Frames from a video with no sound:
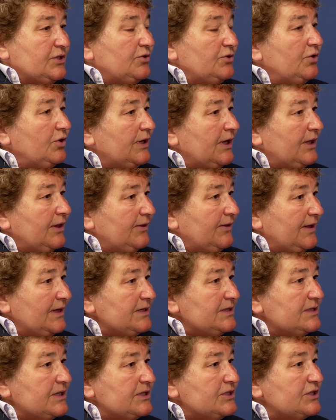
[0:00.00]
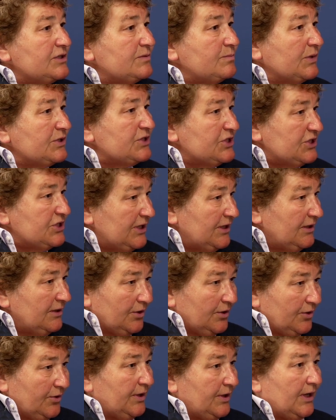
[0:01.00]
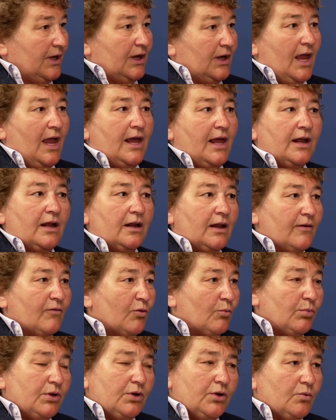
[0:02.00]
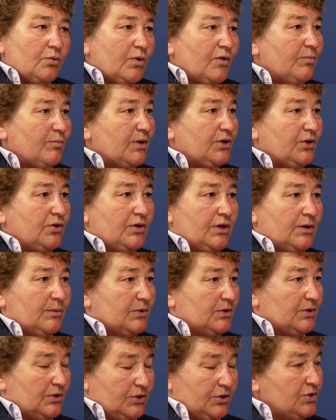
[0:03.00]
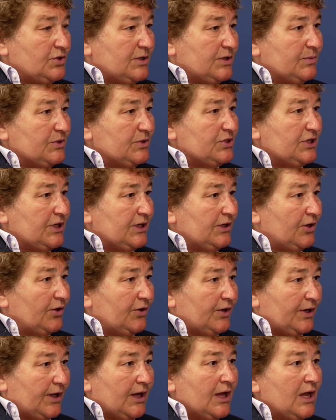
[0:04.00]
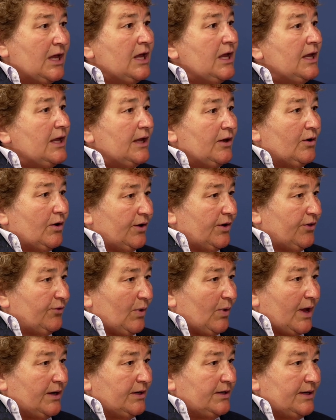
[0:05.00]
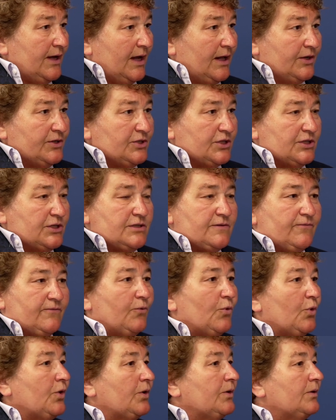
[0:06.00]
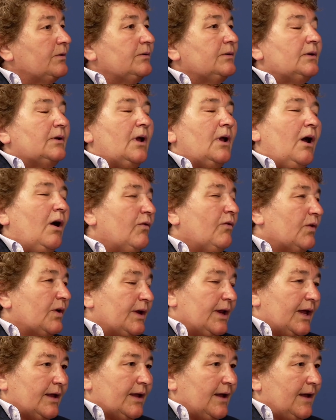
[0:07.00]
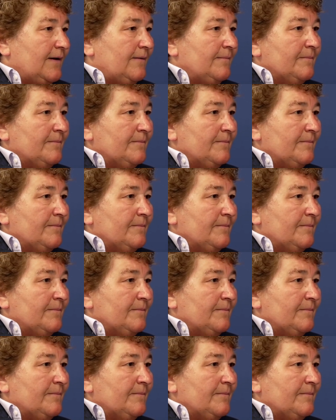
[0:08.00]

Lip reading: You look at things such as machine learning, and at Level Blue, we've been using machine learning in our threat intelligence for over a decade.